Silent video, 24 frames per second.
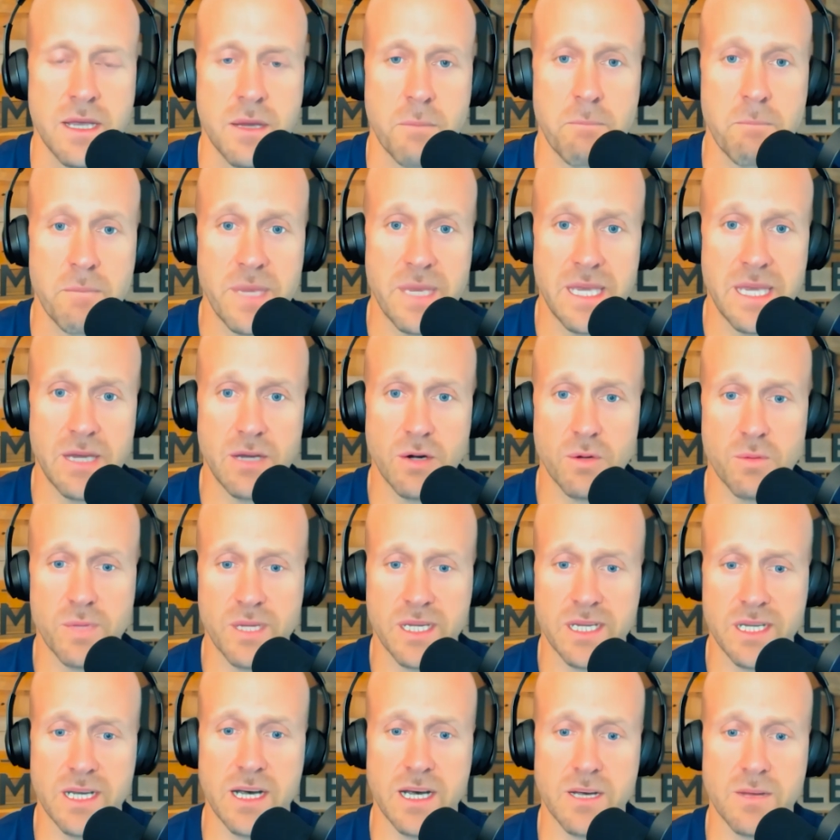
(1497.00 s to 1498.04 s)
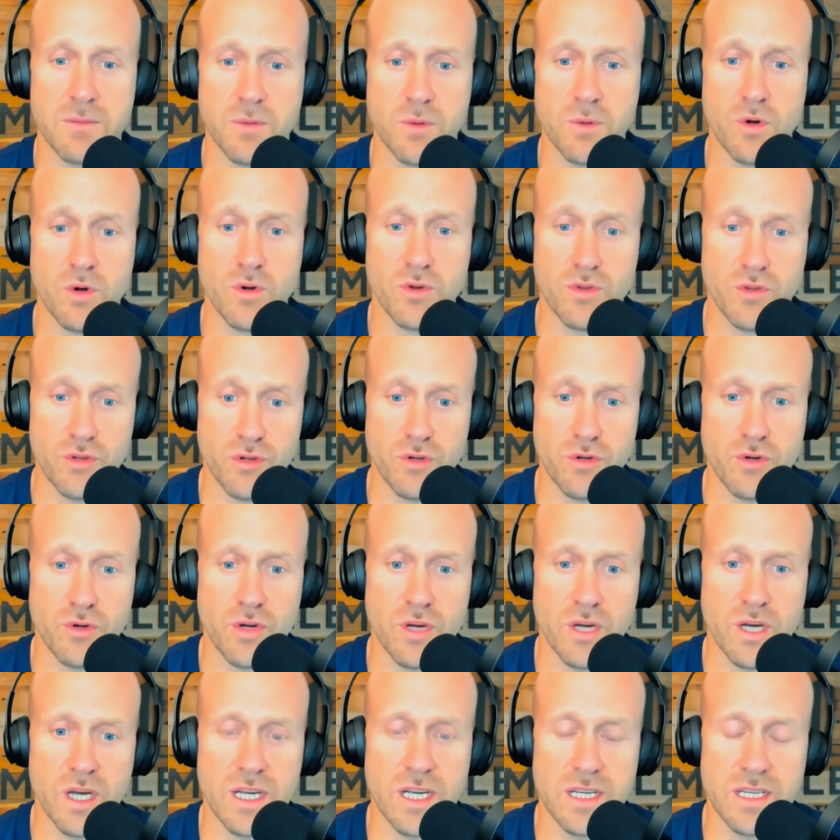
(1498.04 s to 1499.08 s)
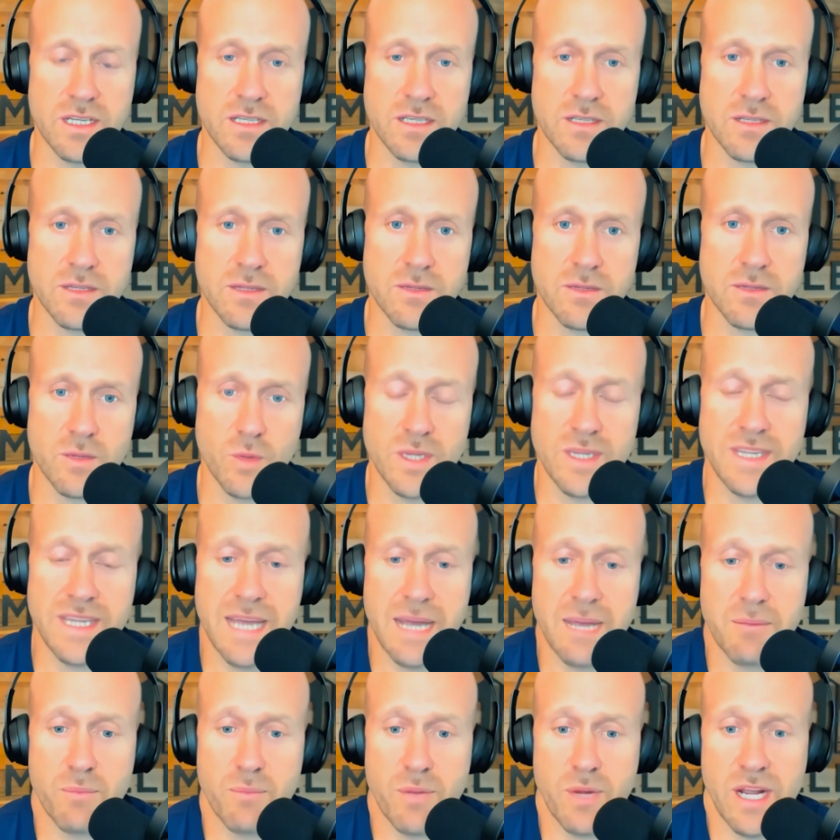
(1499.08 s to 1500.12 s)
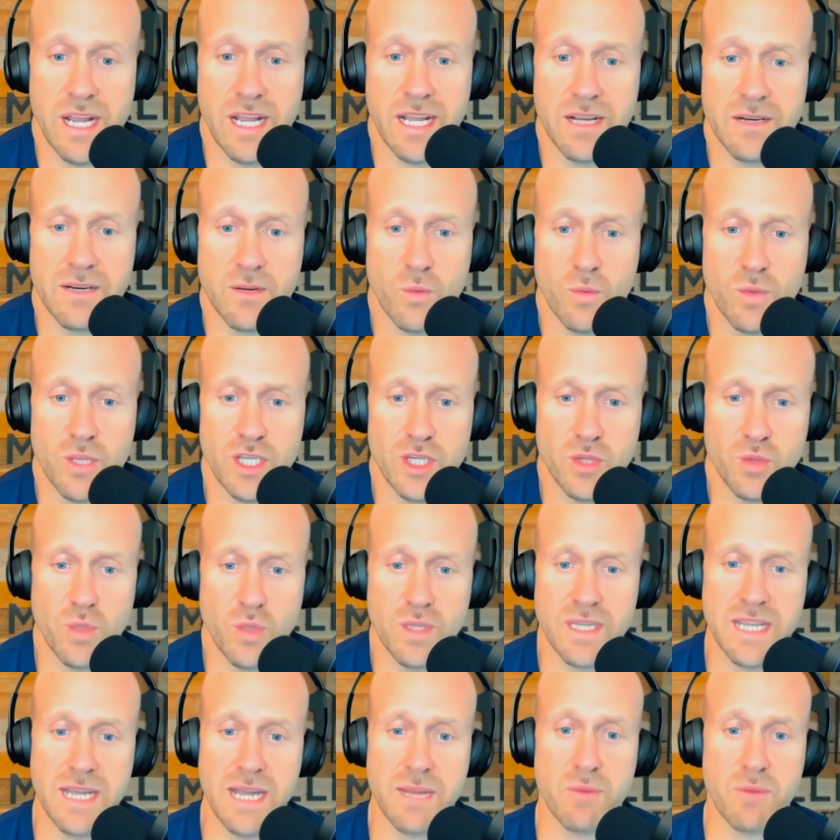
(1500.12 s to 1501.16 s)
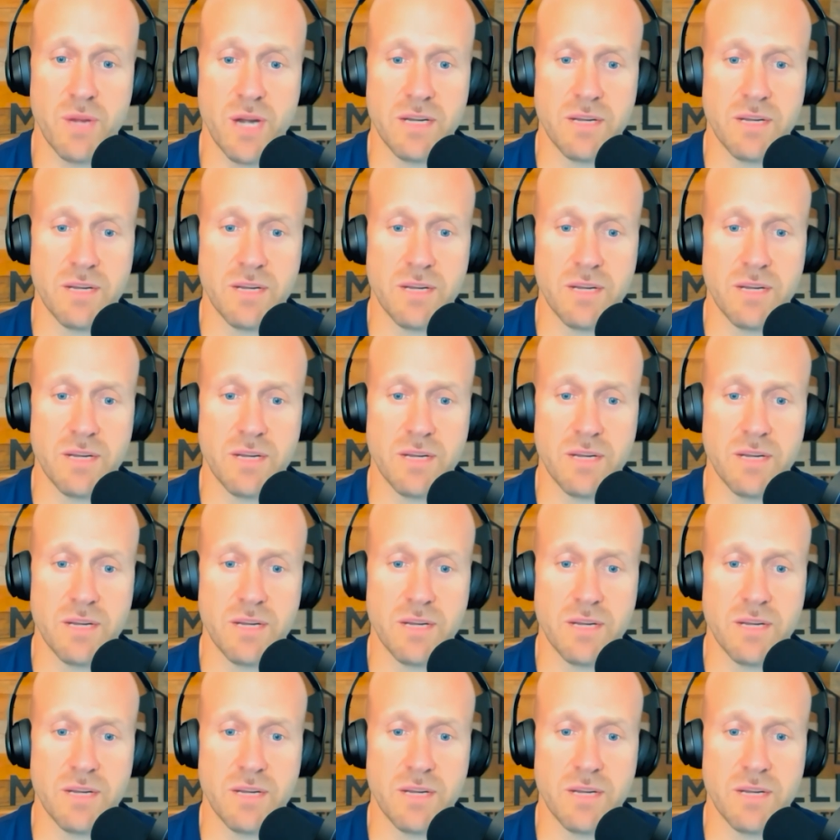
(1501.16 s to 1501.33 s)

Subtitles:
be or become or do what you want that brand to